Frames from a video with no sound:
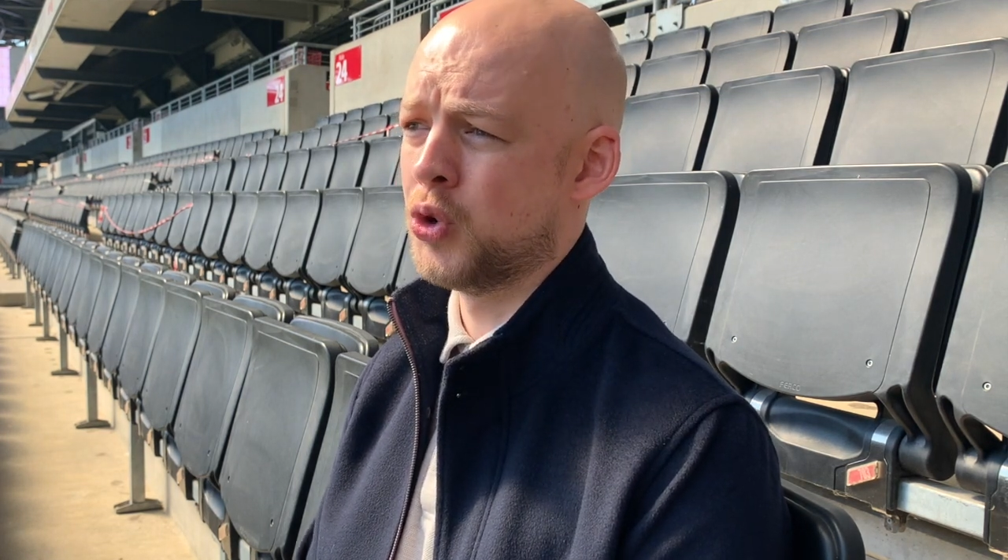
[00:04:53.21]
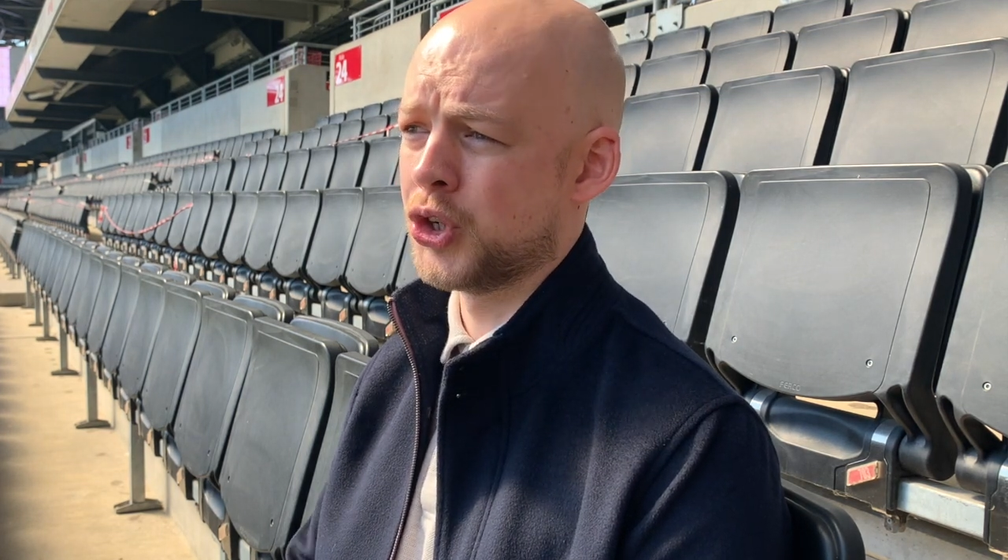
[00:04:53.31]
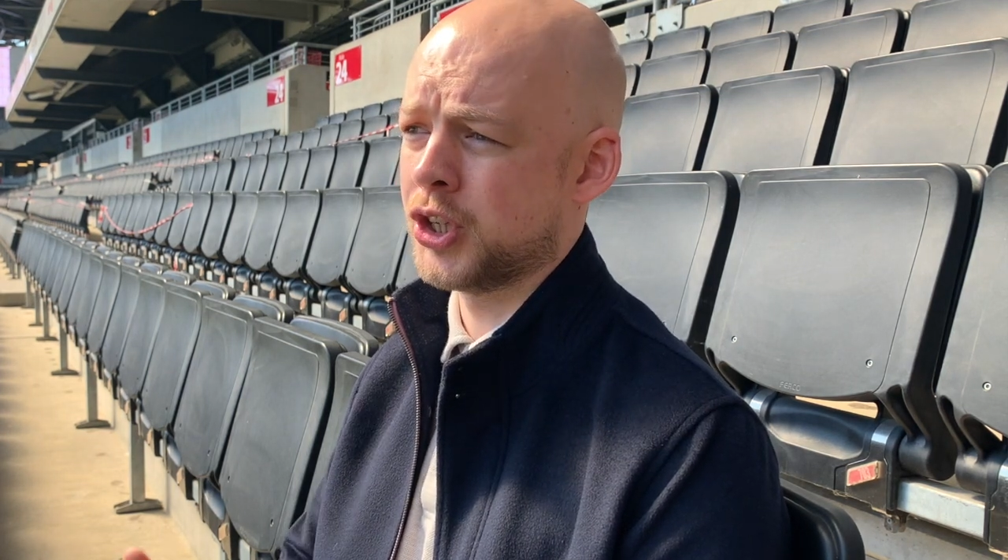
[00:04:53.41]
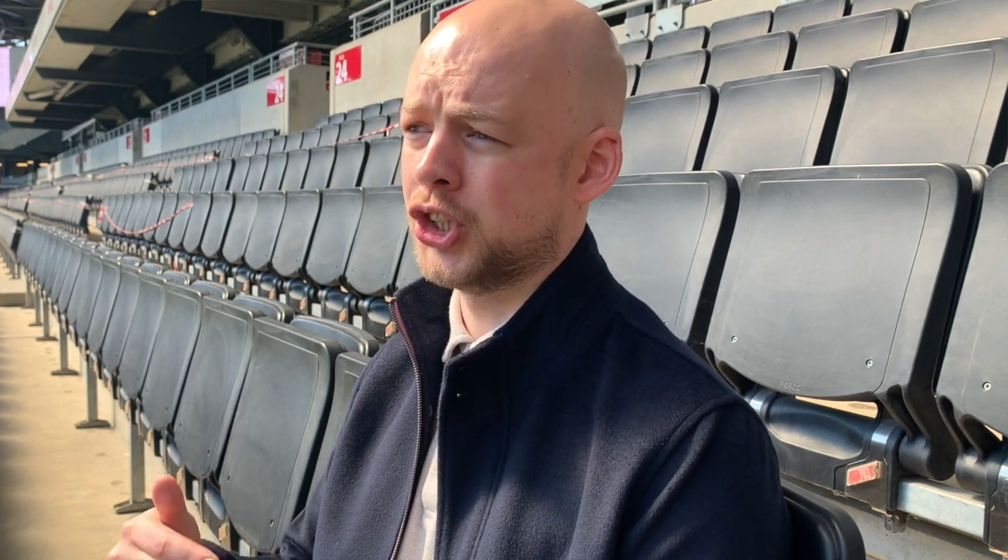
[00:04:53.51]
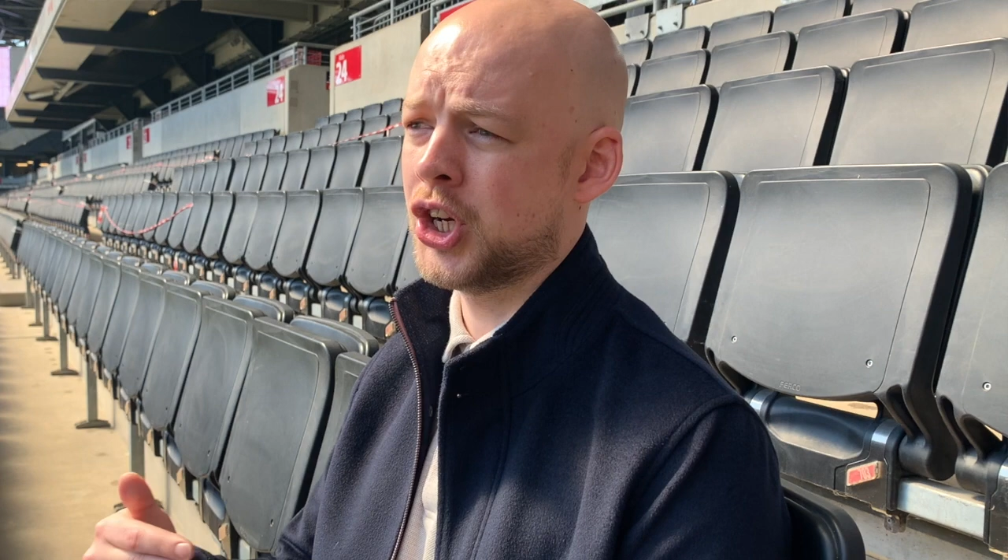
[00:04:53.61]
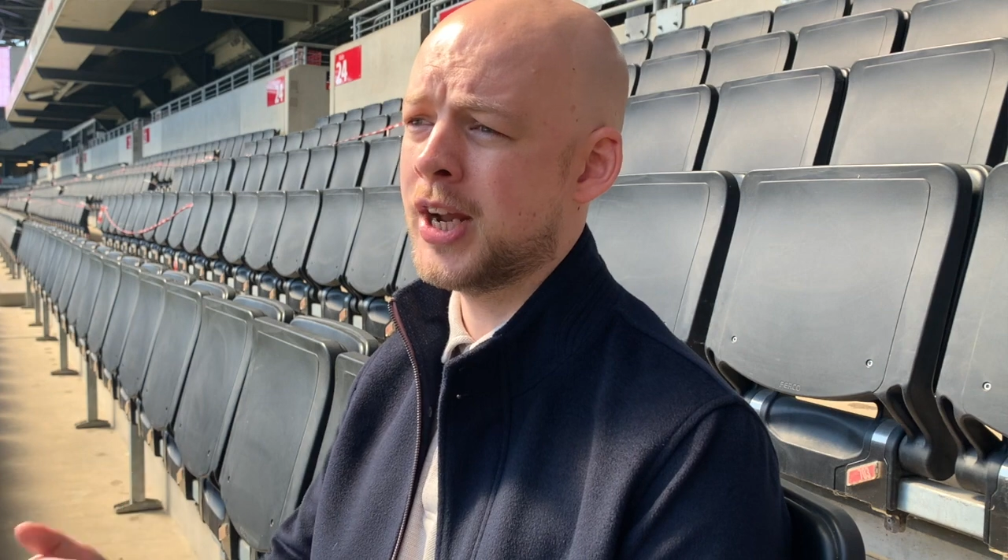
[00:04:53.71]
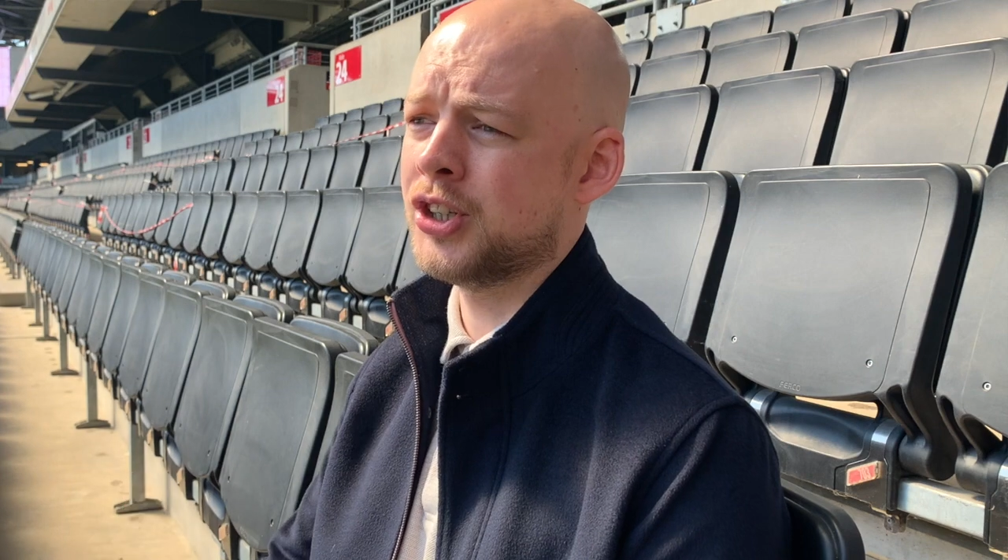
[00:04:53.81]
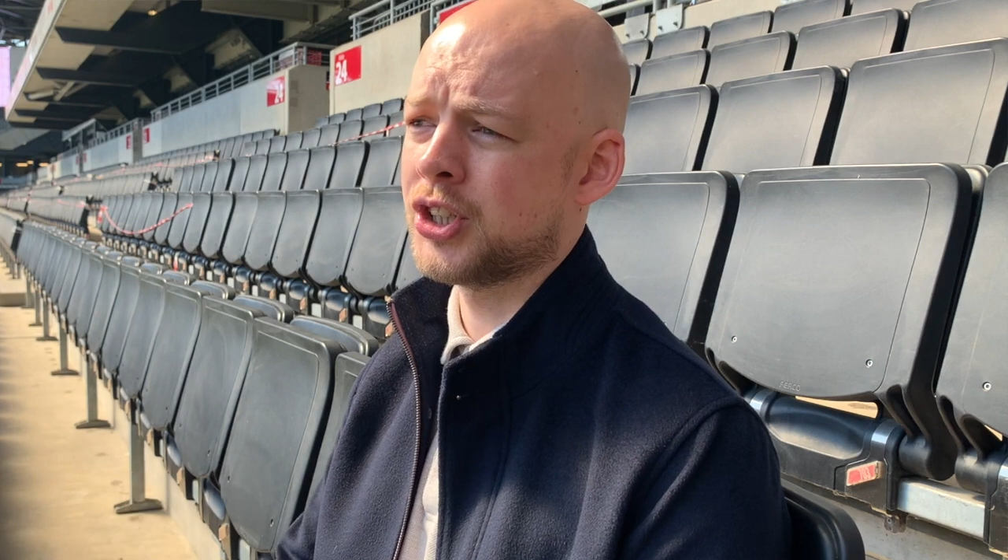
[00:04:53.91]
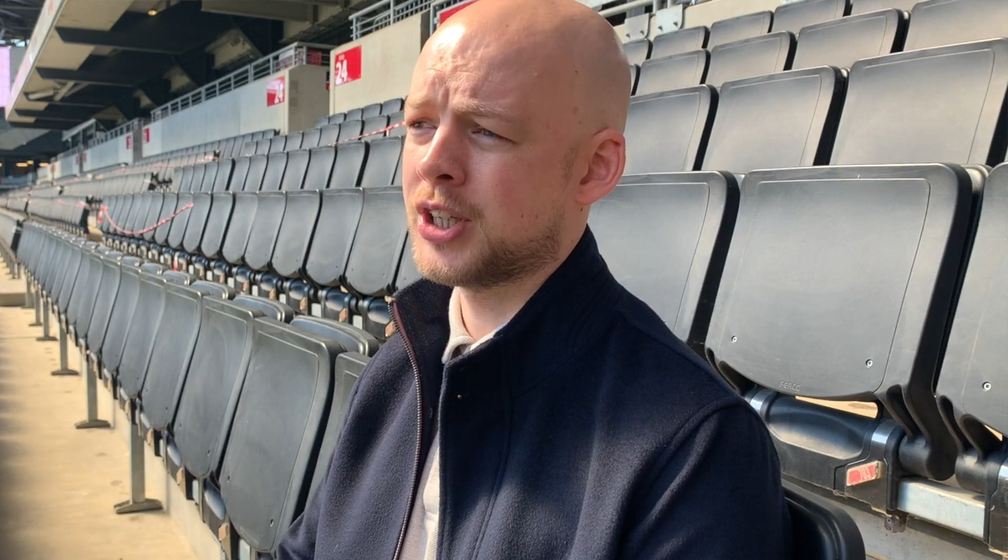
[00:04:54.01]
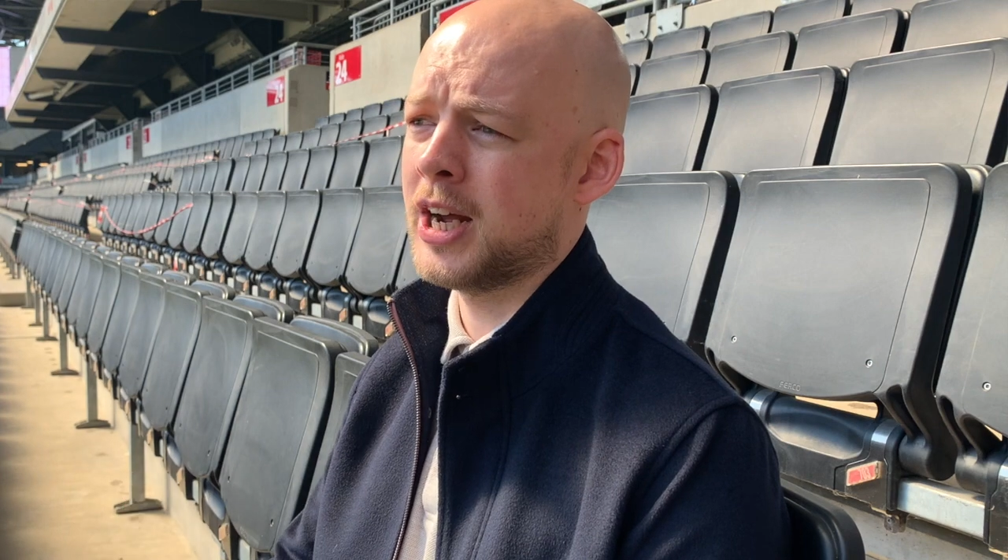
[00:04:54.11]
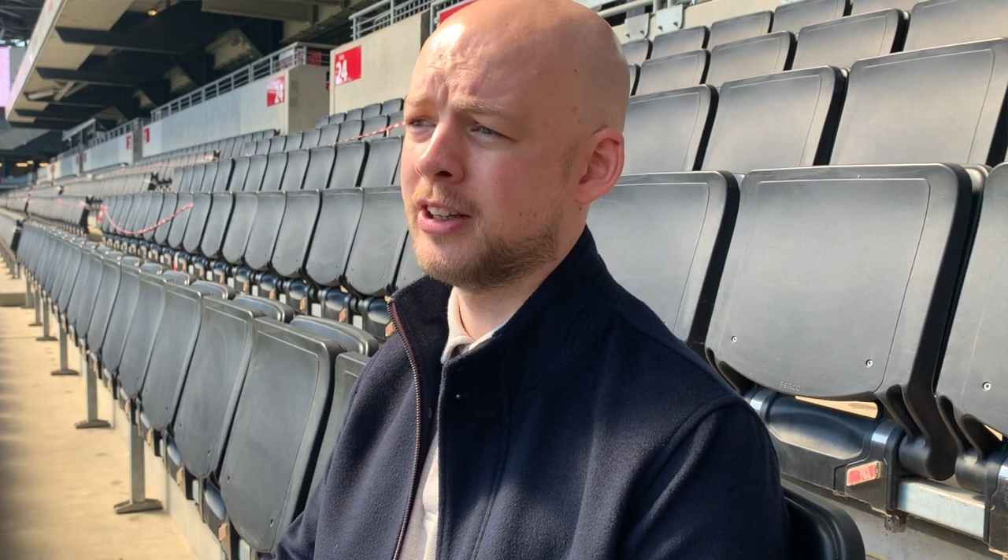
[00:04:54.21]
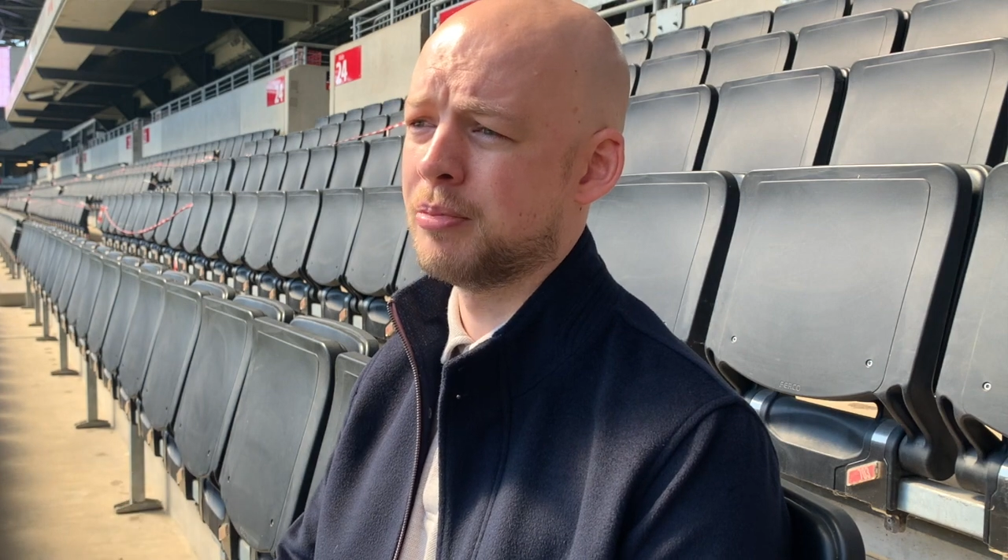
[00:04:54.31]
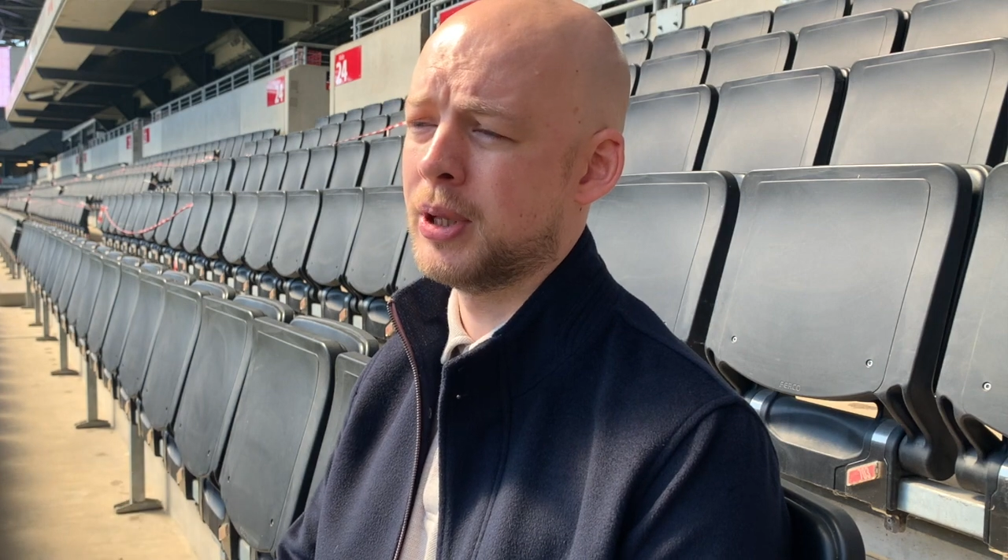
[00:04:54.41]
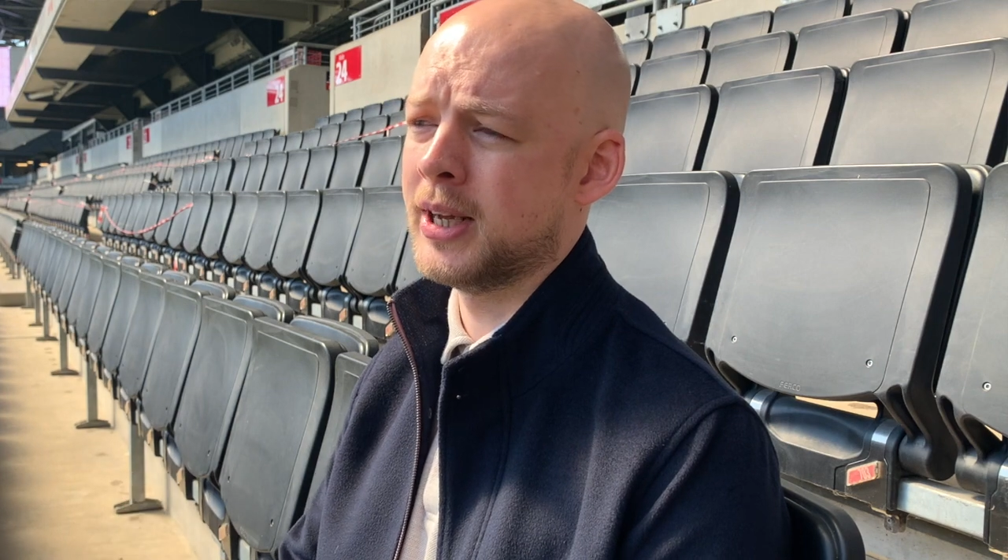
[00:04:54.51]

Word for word: Russ had changed the style of